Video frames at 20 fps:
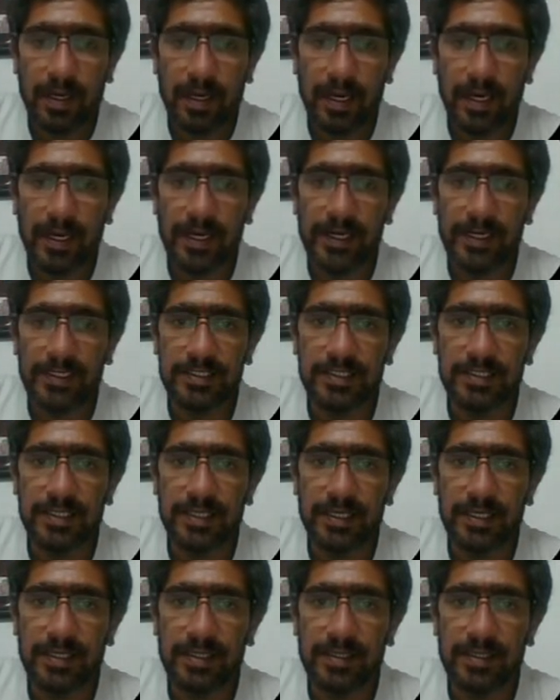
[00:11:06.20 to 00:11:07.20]

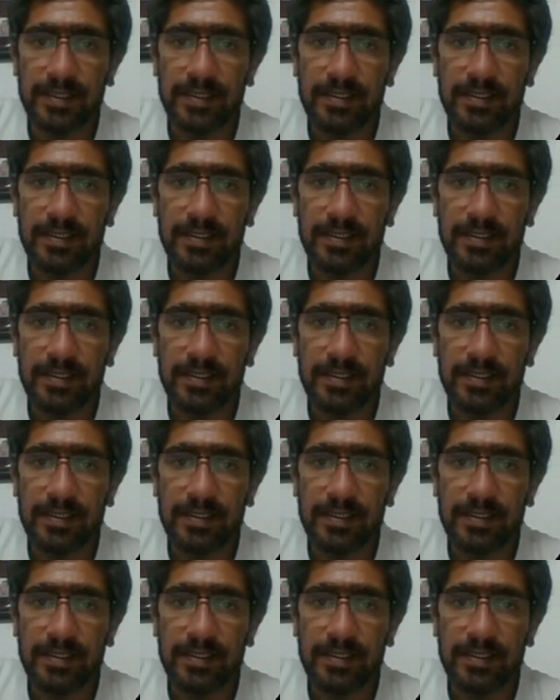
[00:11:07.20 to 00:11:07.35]
R8C8.